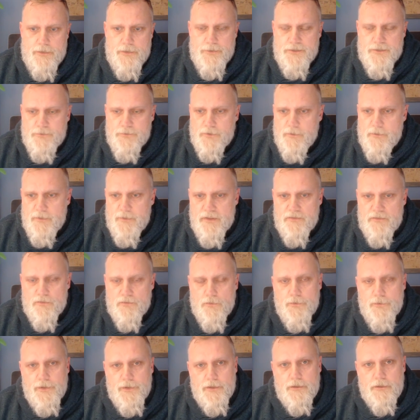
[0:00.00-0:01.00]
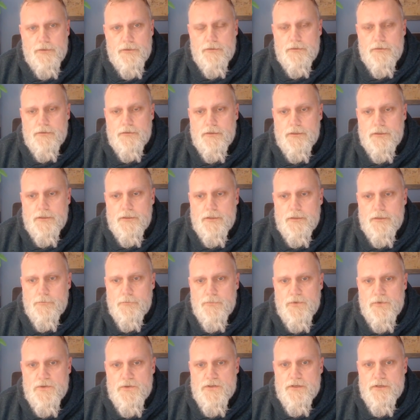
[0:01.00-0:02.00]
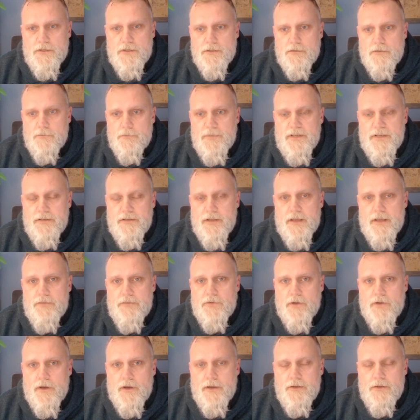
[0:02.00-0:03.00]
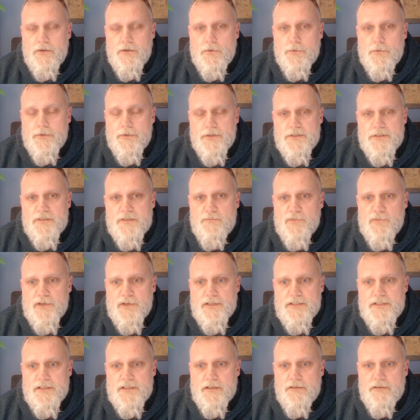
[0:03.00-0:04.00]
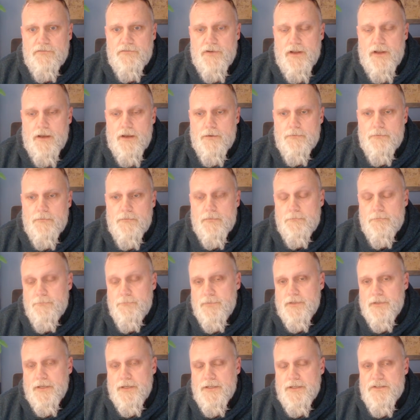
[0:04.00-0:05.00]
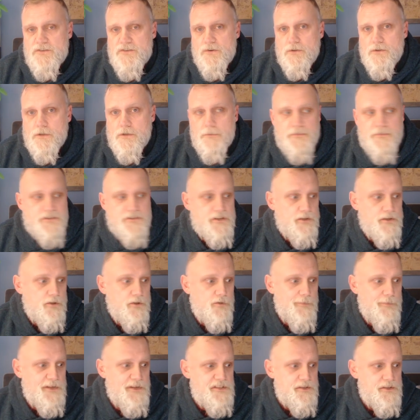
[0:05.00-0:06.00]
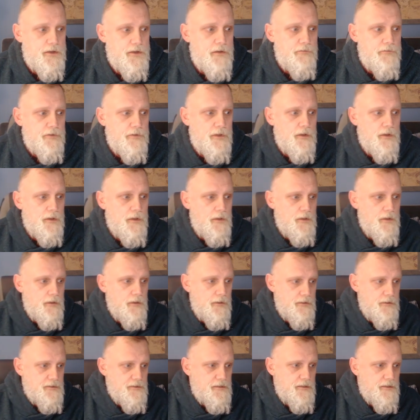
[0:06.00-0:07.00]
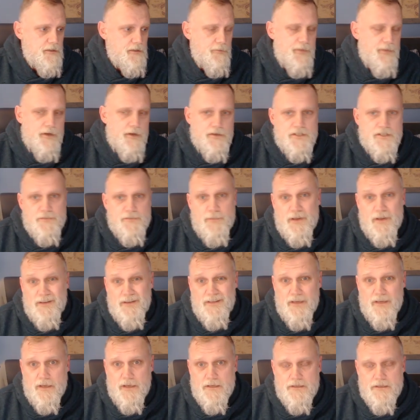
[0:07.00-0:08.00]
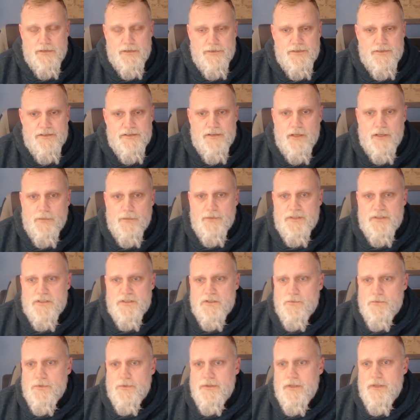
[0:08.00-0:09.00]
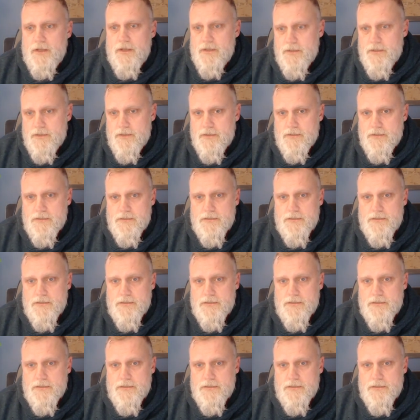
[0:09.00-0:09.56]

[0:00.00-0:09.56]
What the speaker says: going to be throwing in. Usually it'll be Dave and I doing this, but for now, playing solo, I'm just going to do it myself. This is going to be our spent casing segment. So what that is